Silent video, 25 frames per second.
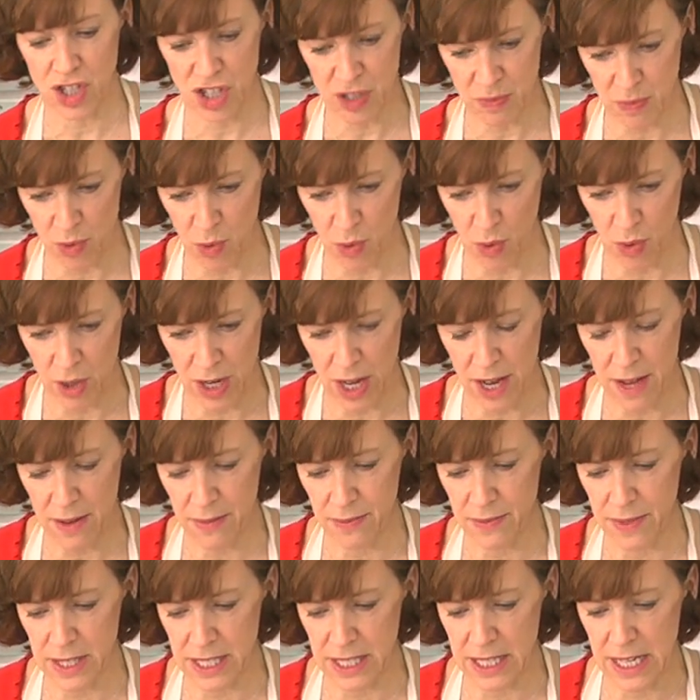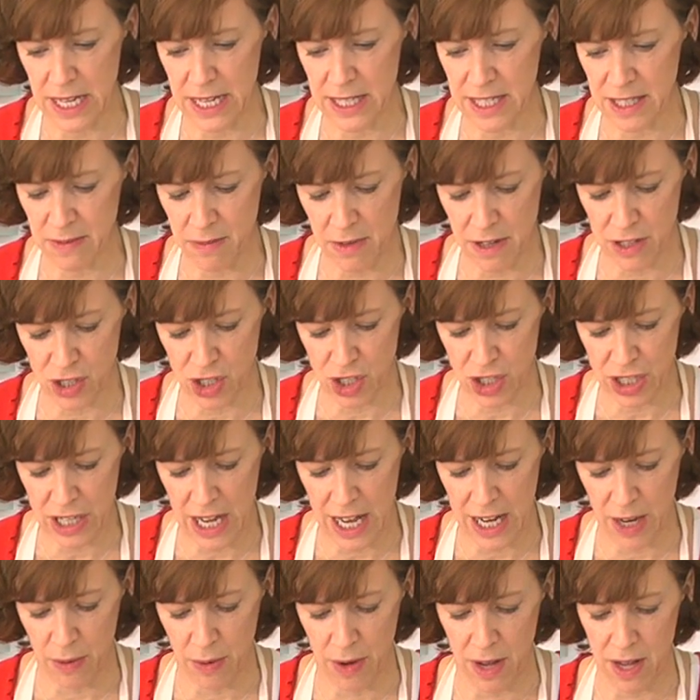smaller. The tin's much
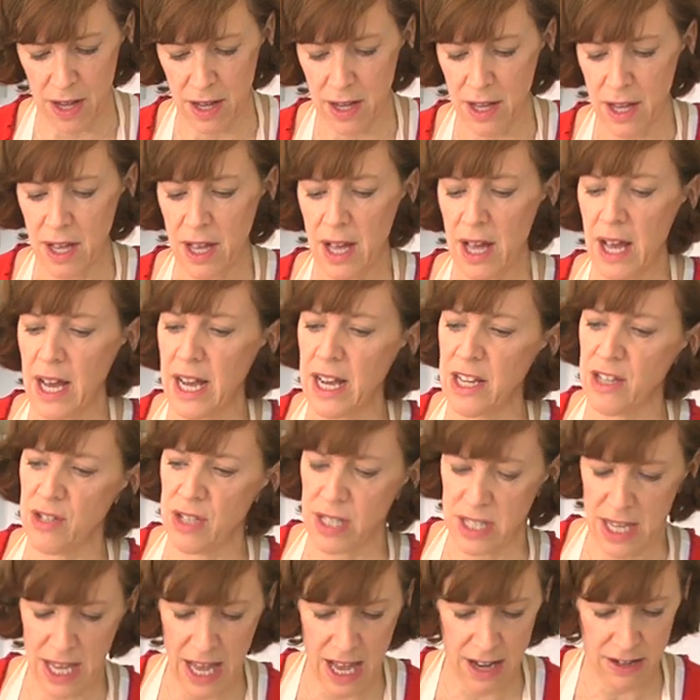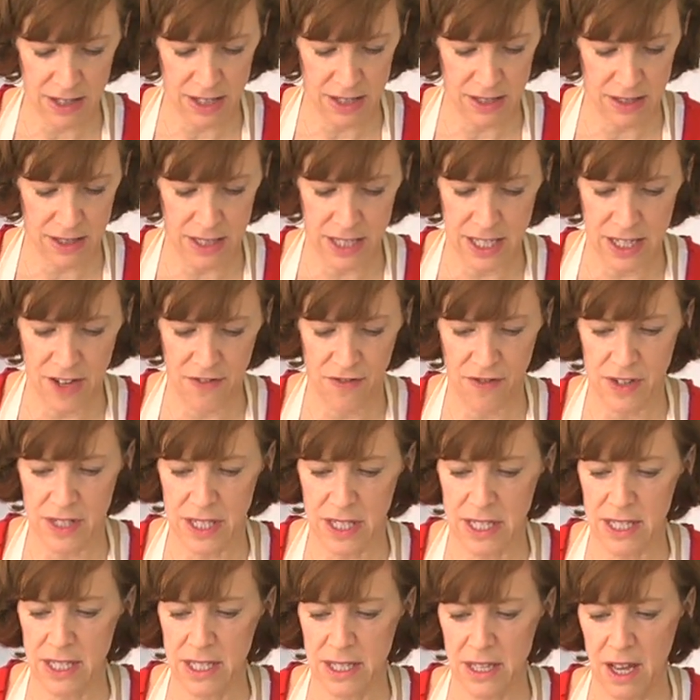shallower. Can you see how the
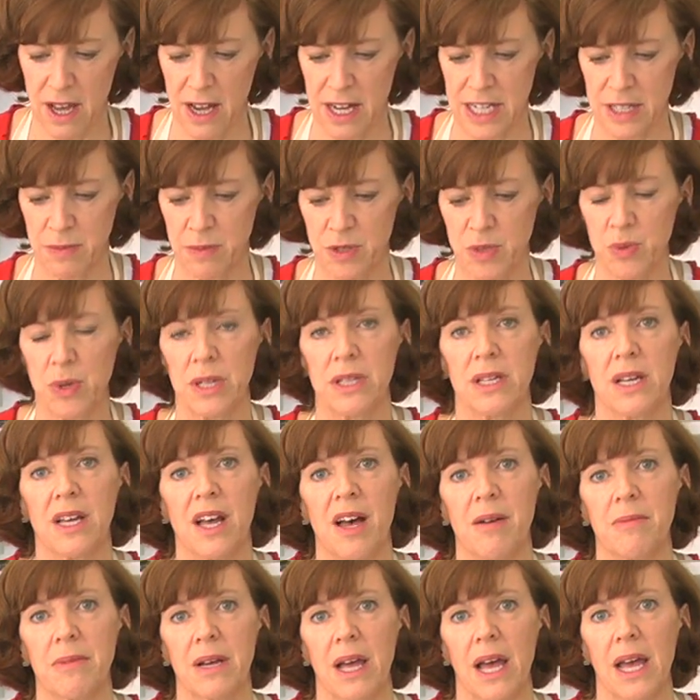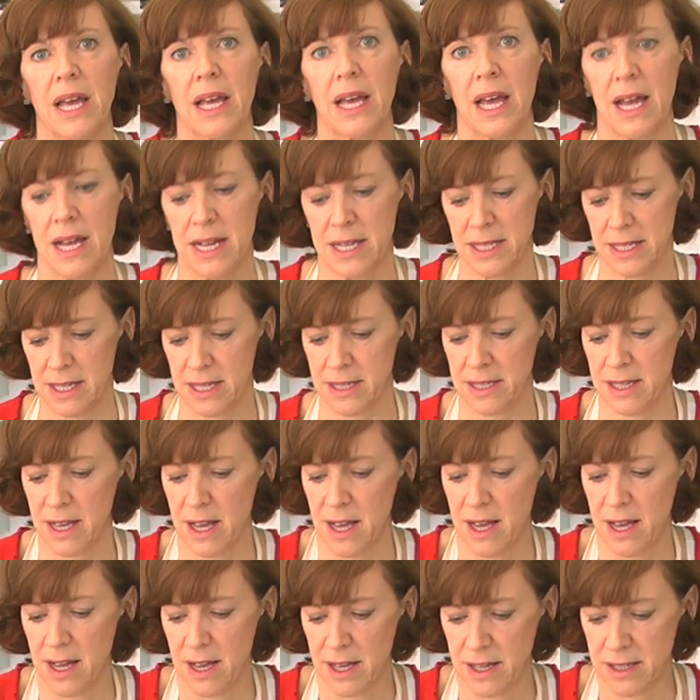difference in size between the cupcake cases?
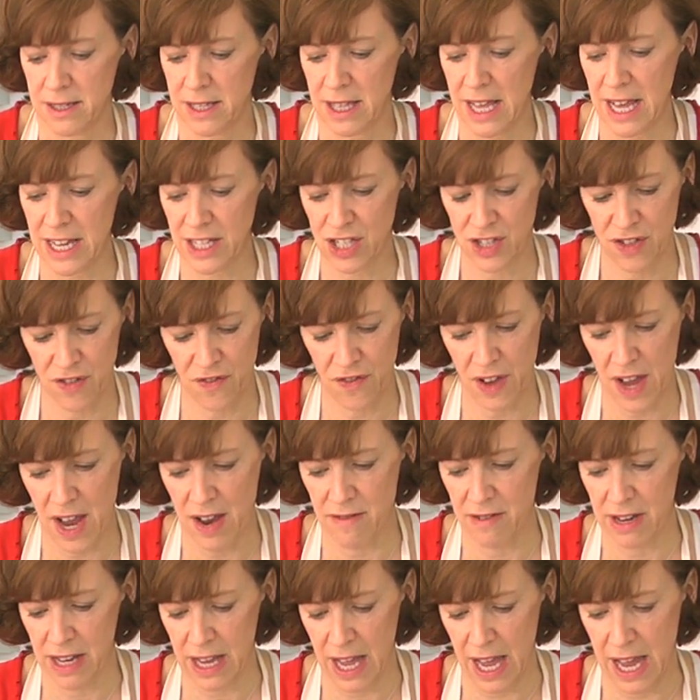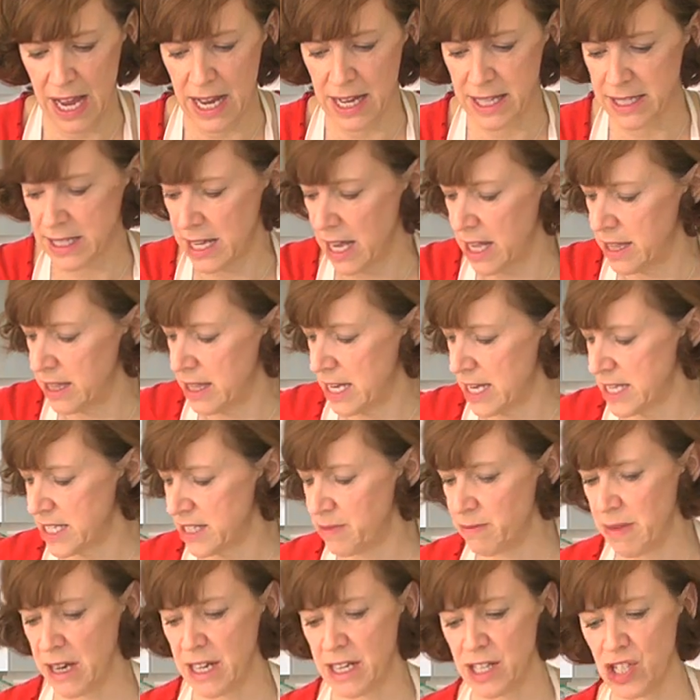So that's your fairy cakes, and
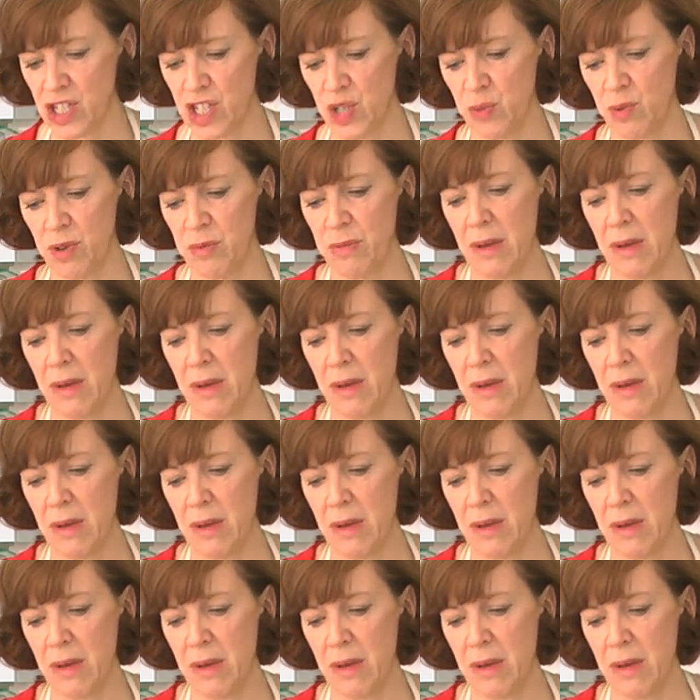this mixture would